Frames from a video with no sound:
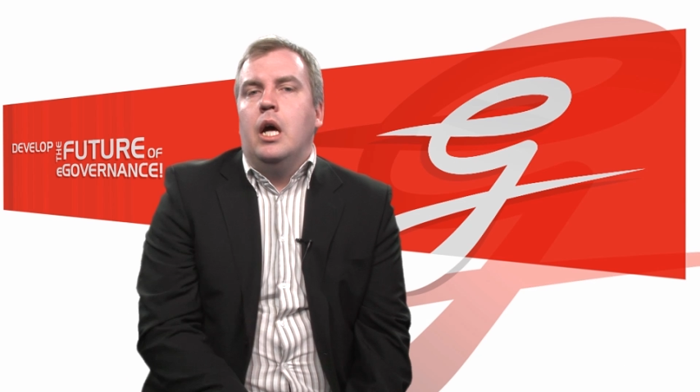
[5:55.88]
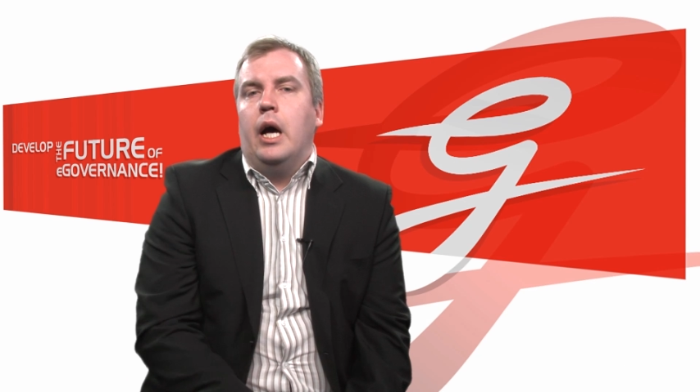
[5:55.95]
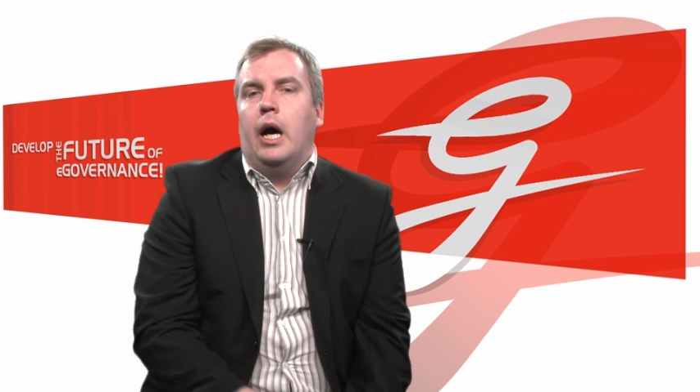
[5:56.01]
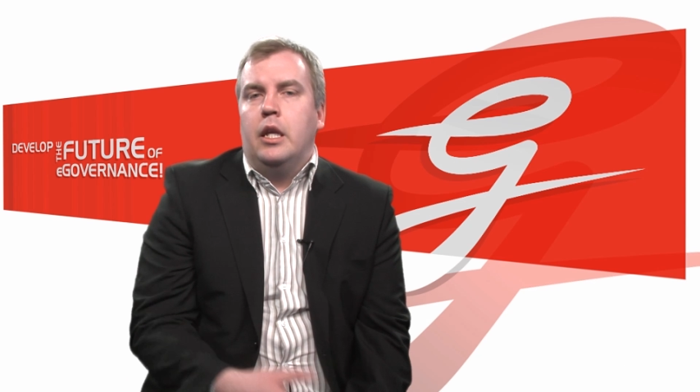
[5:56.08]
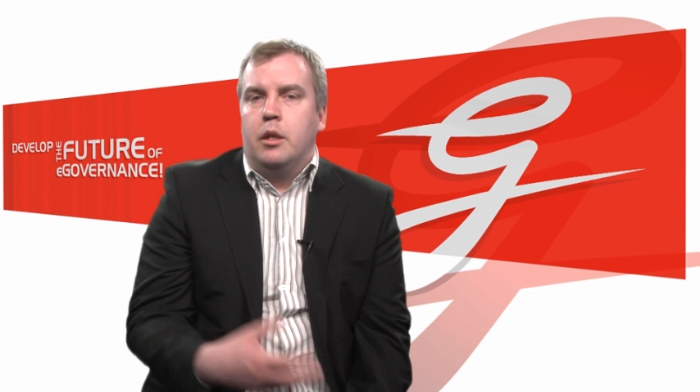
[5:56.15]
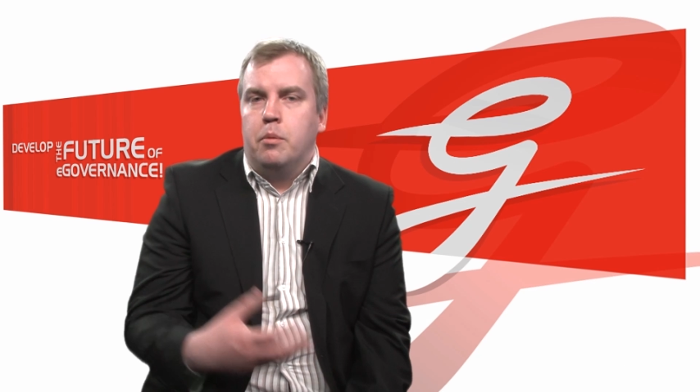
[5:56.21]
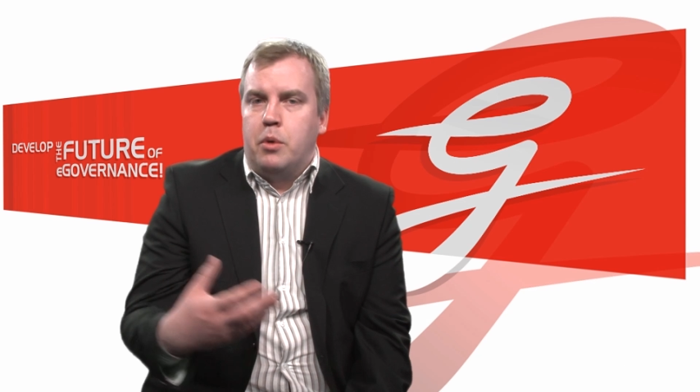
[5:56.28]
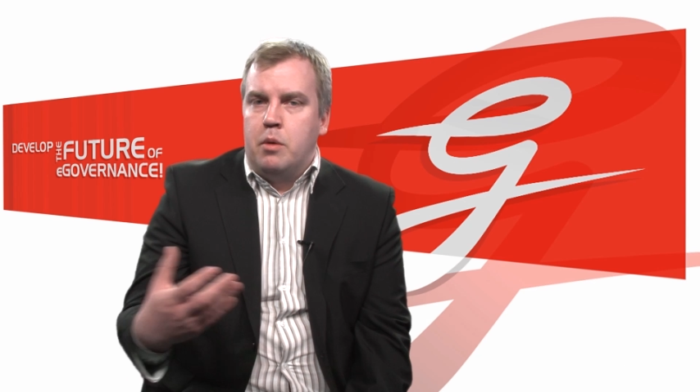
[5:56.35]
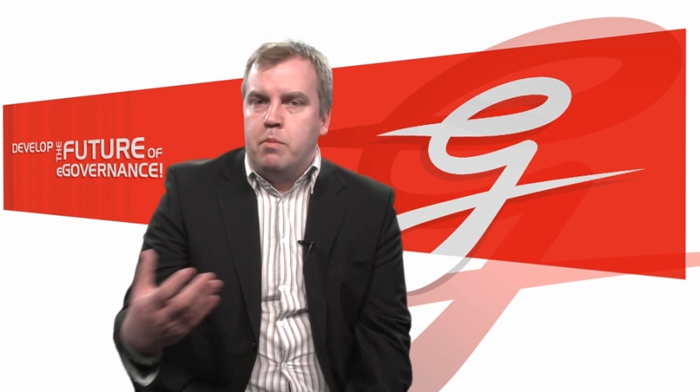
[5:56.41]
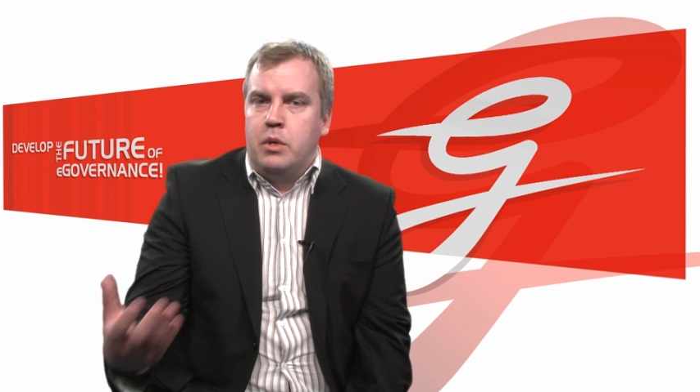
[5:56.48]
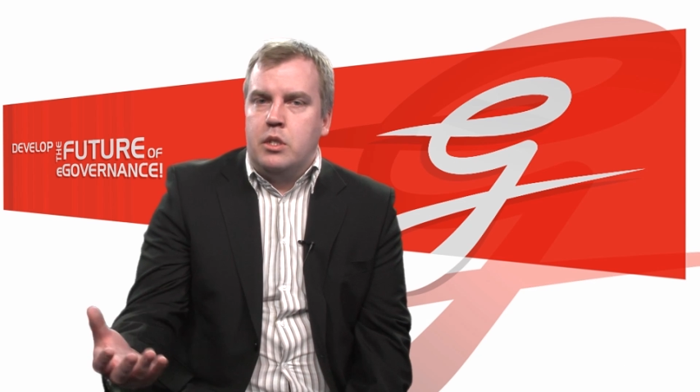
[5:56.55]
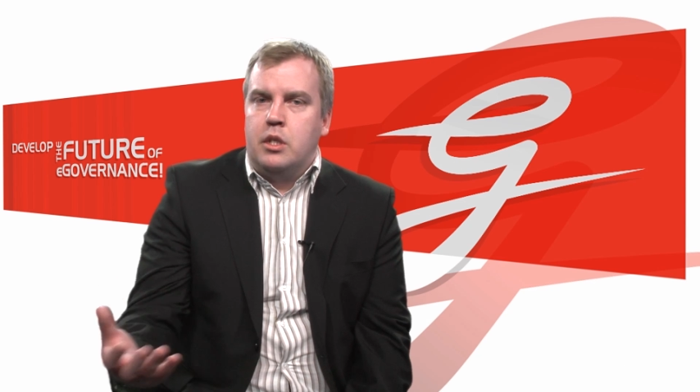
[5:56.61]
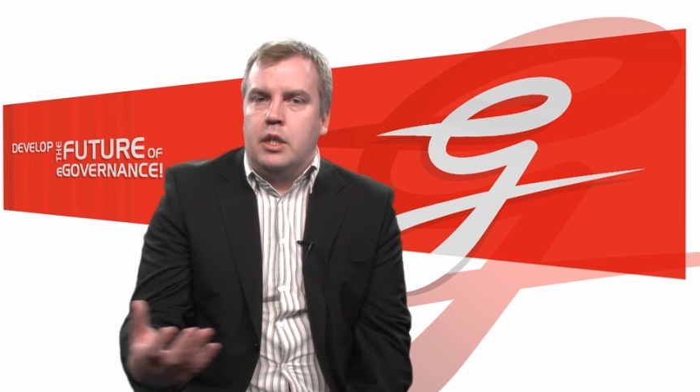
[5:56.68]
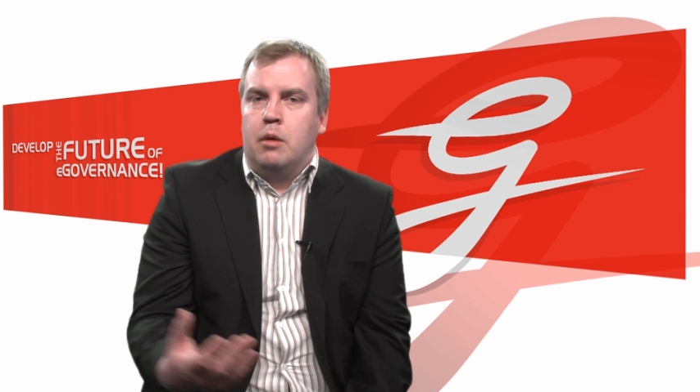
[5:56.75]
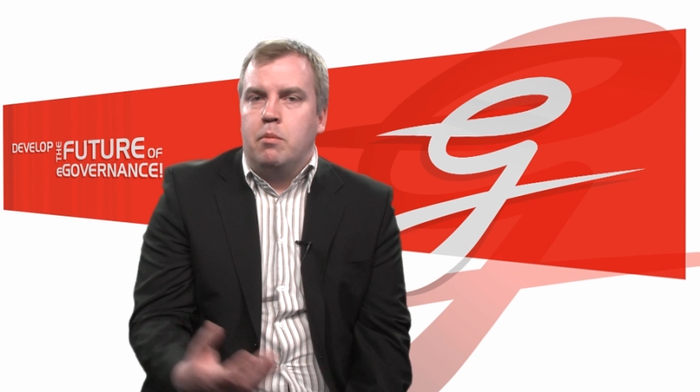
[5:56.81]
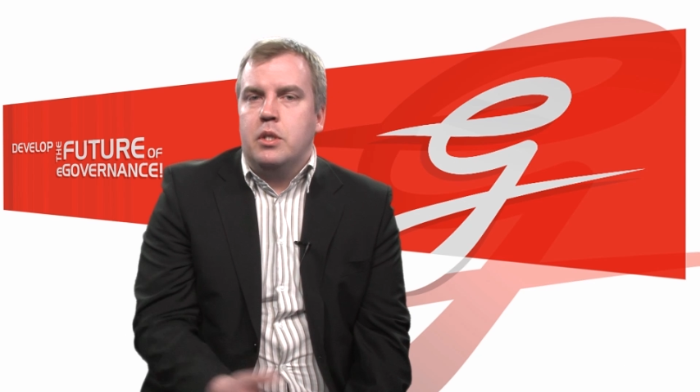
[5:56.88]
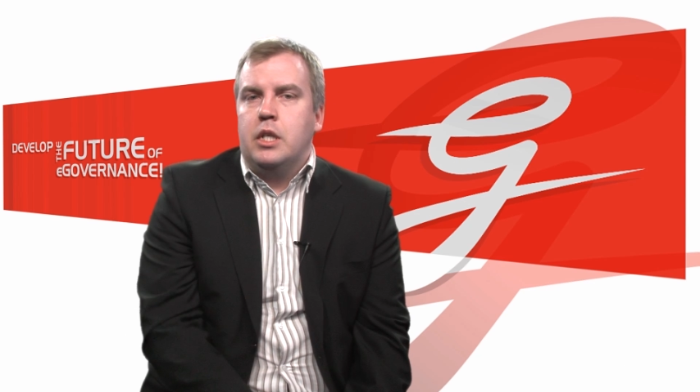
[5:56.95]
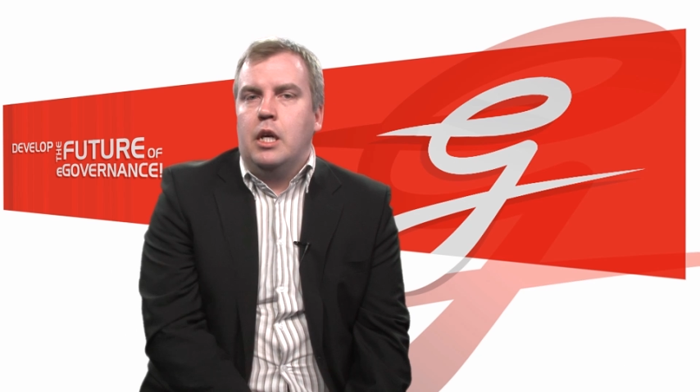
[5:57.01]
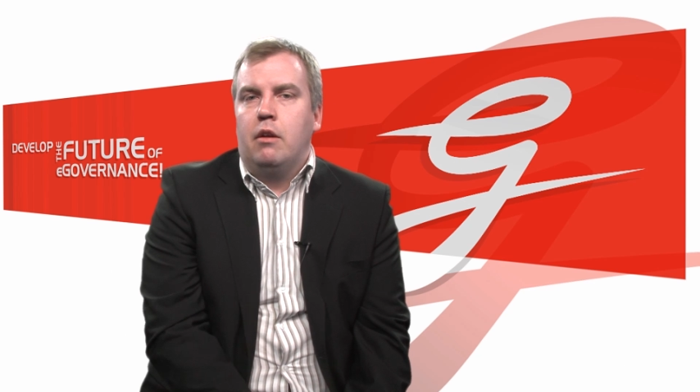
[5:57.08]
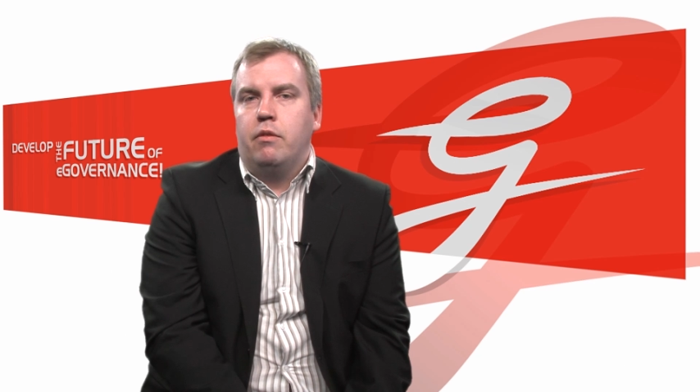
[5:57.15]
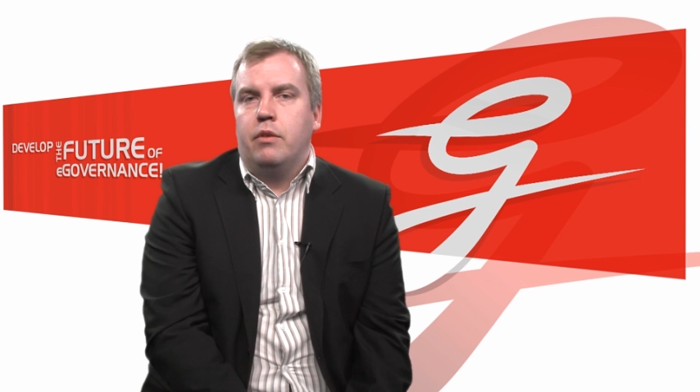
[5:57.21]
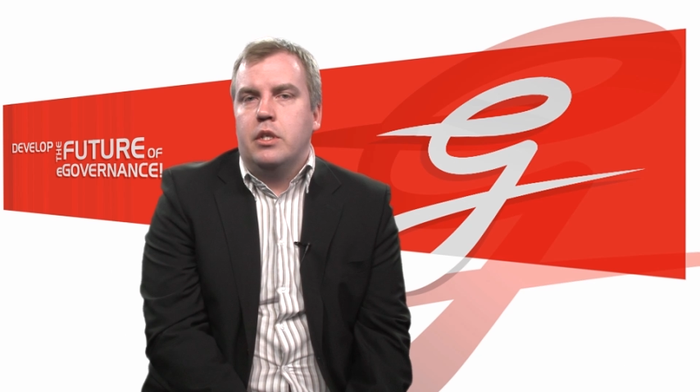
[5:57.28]
And the Prime Minister
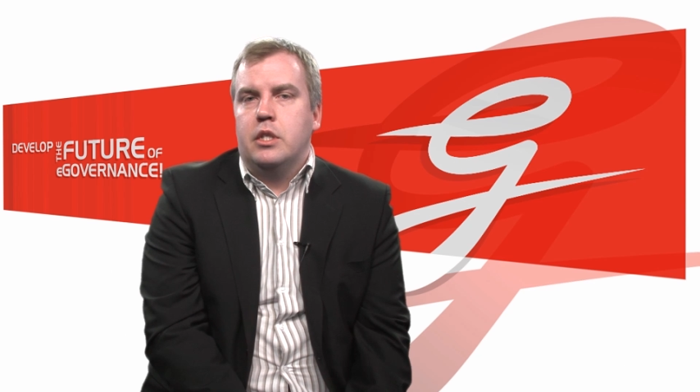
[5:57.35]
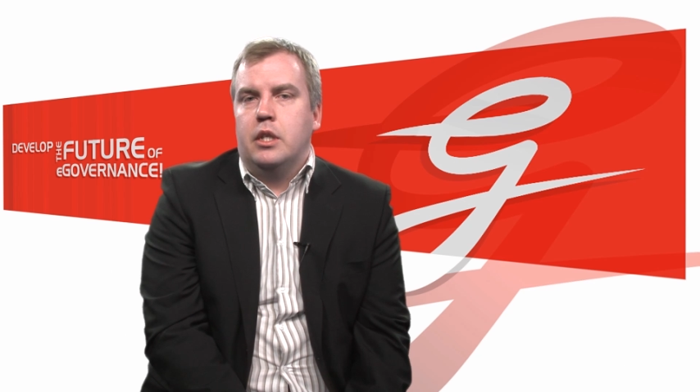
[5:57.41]
himself is